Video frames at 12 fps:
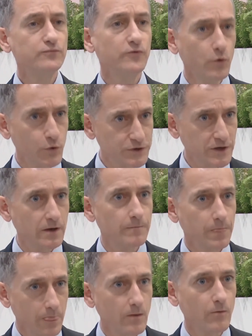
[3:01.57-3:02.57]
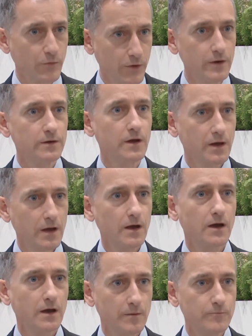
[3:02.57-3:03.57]
broader than
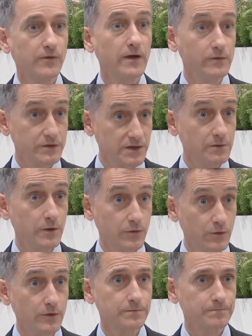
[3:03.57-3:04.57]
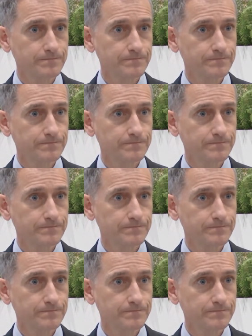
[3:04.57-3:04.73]
previously we thought.